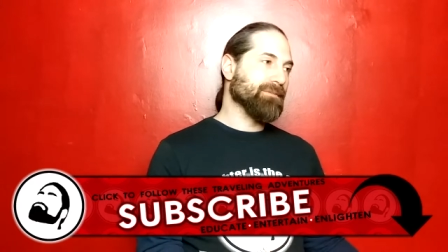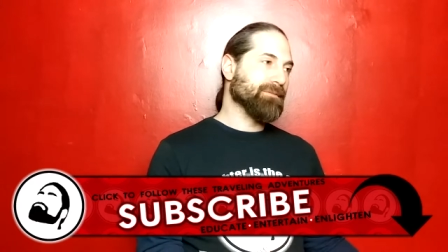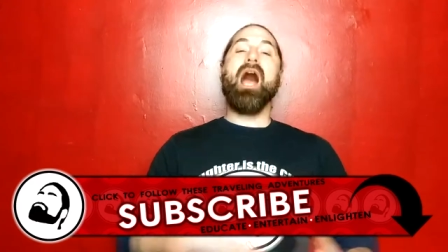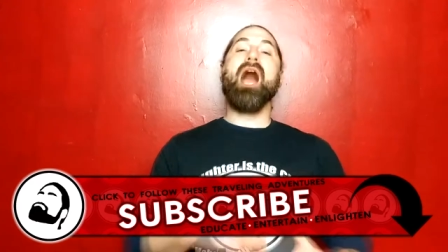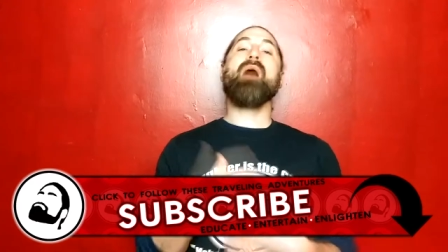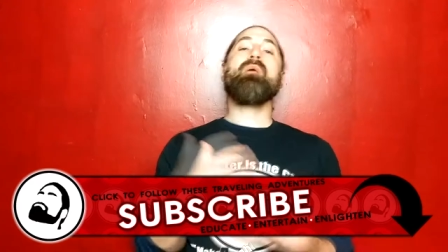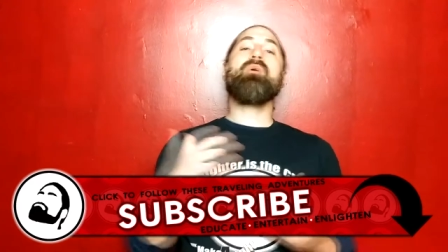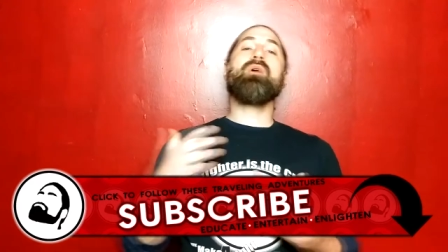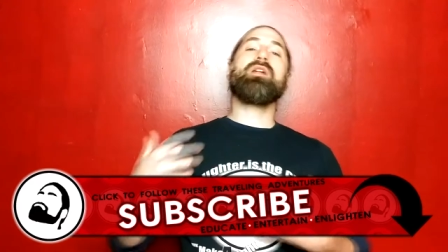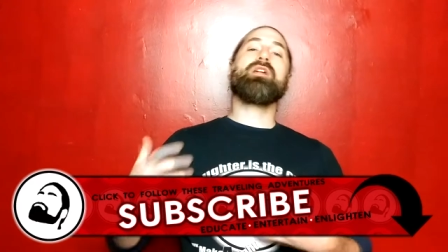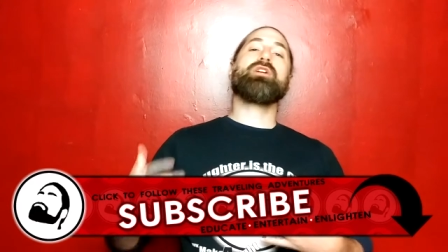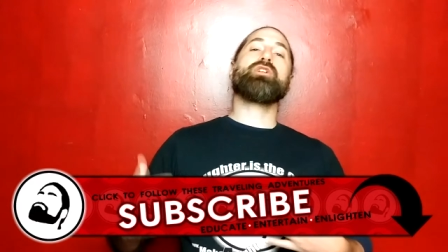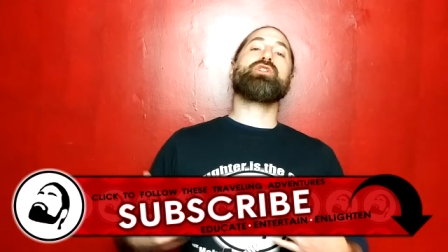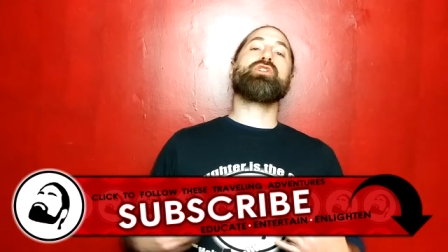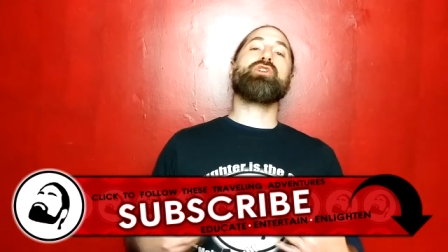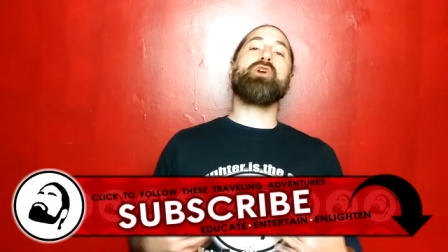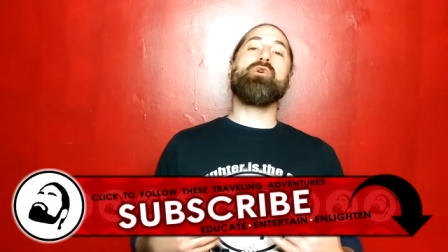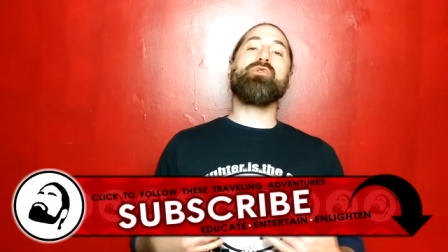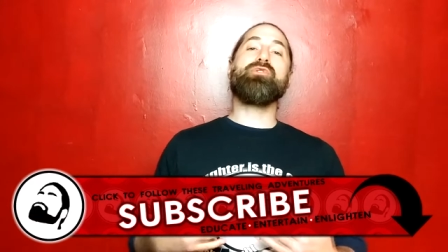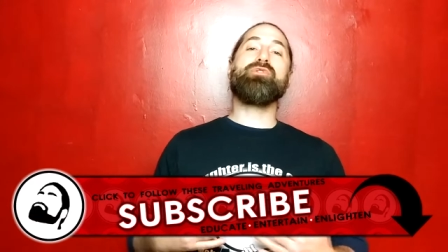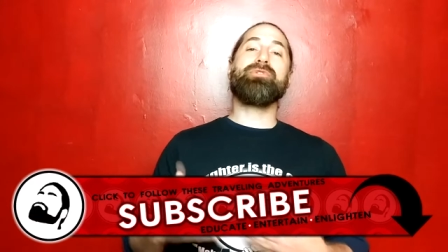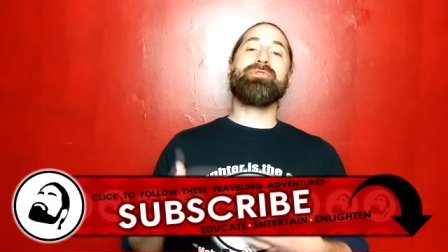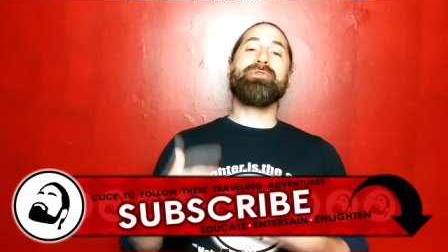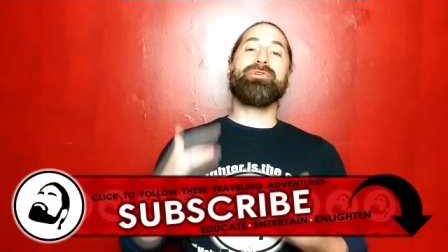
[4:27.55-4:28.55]
I want to
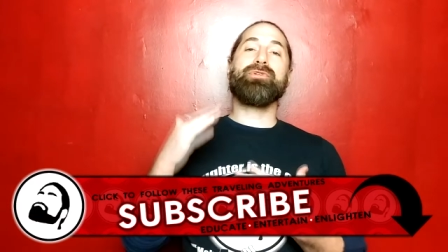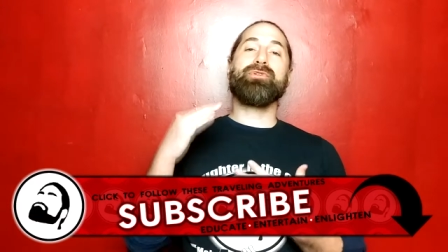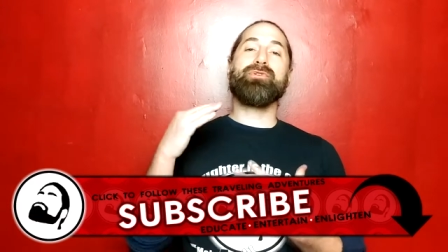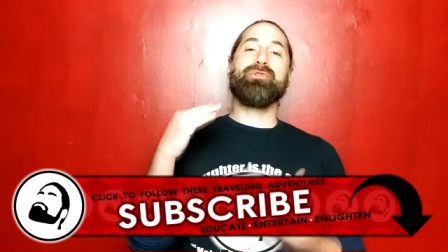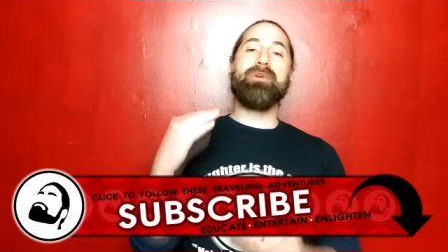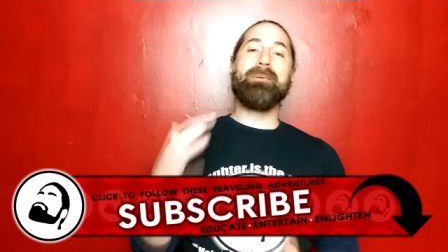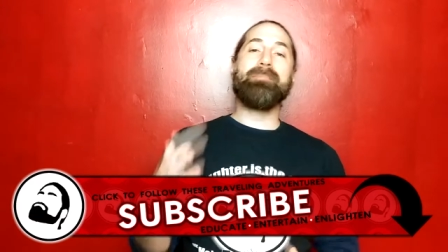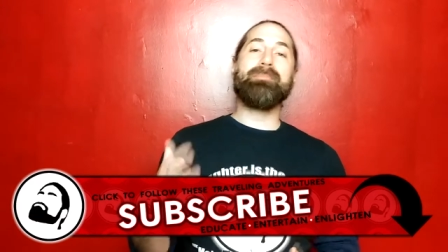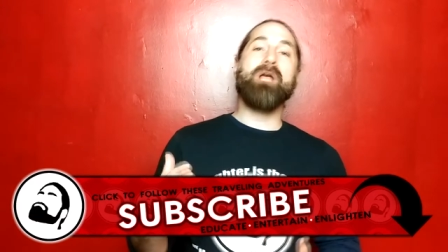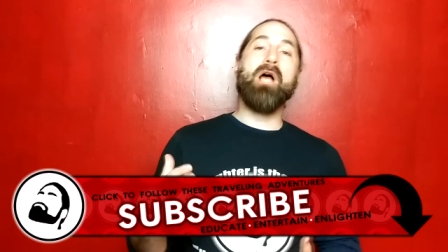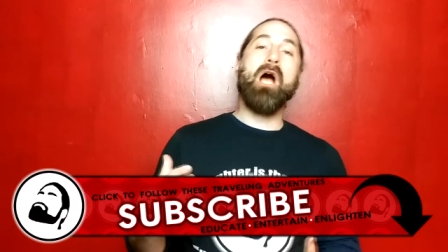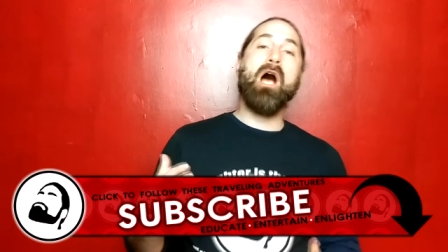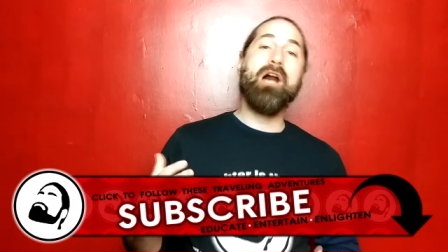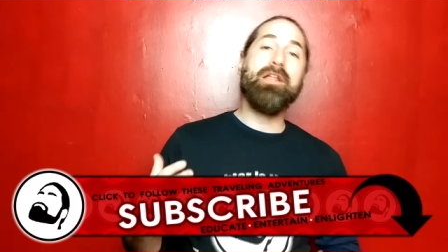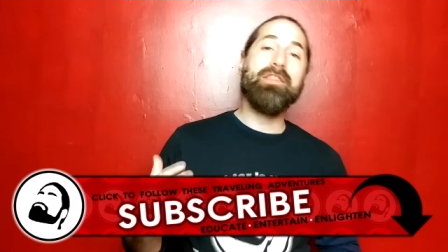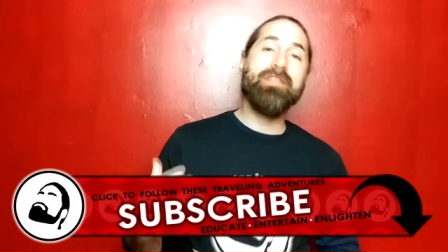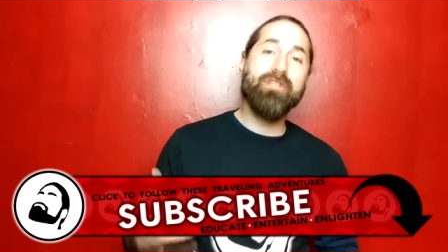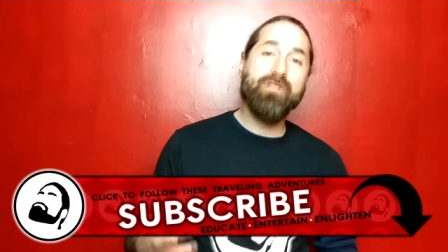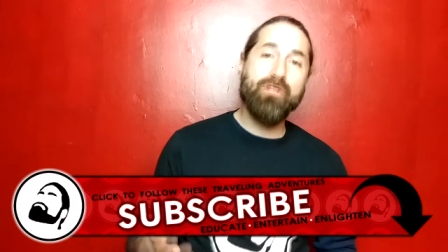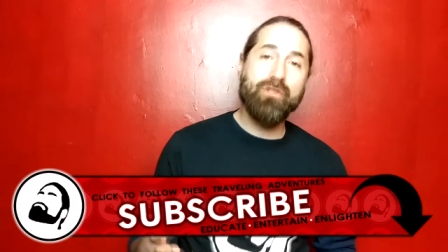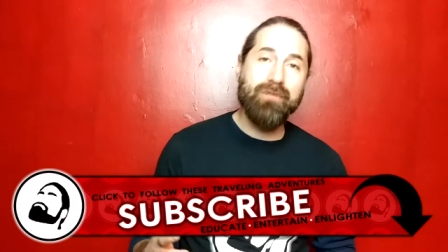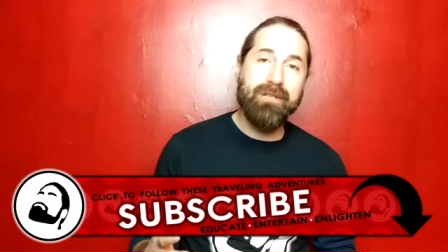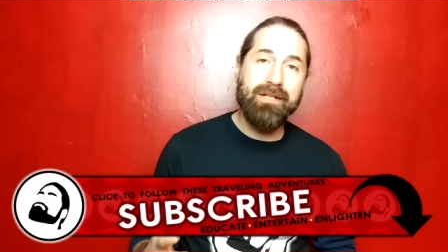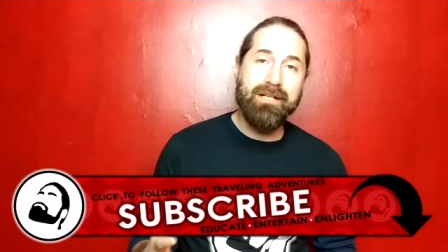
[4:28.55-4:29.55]
show you the script on the
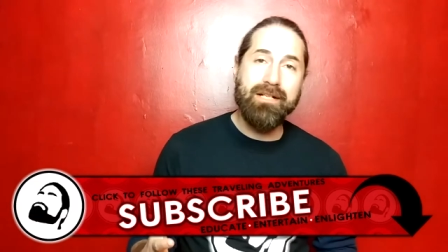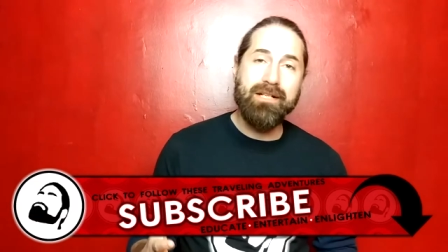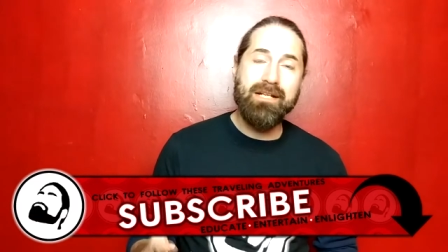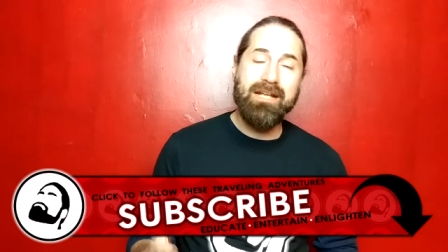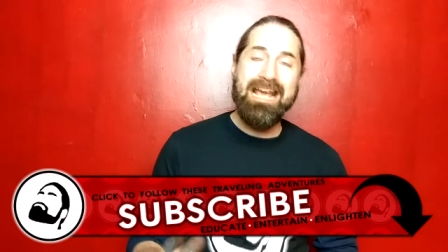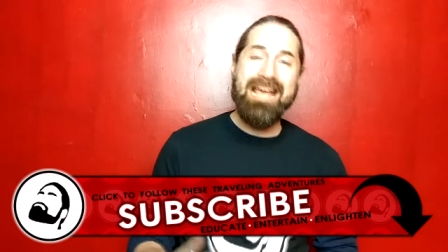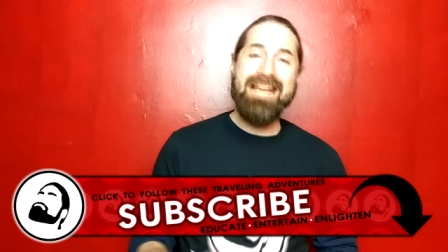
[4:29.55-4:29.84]
screen,